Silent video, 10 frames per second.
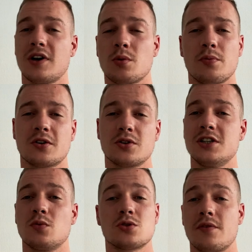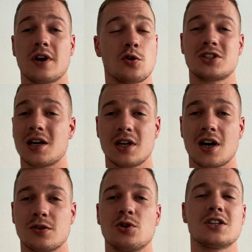any form of medical degrees whatsoever. I don't pretend to be a
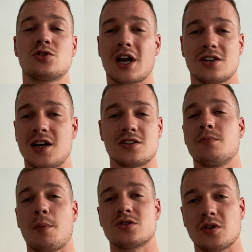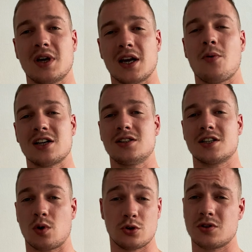doctor. Don't listen to what I say. This is my personal opinion, how I see things and
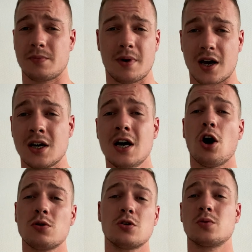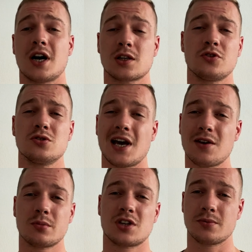what it would do to my body. Always go to a doctor before using any form of